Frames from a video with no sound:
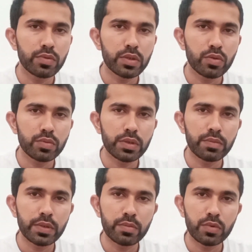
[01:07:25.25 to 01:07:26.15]
Two
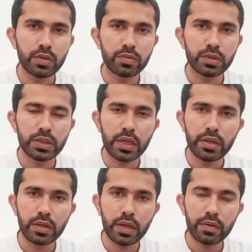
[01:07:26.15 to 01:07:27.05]
groups of people who
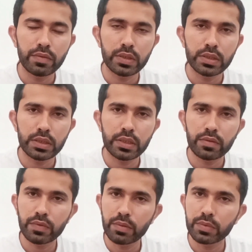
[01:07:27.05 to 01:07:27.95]
desired a life
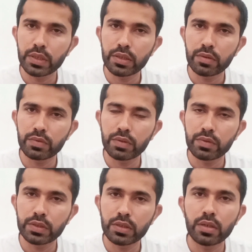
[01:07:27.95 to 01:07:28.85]
distinct from that of
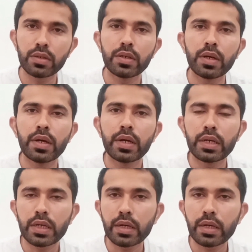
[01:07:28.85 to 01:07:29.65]
the average person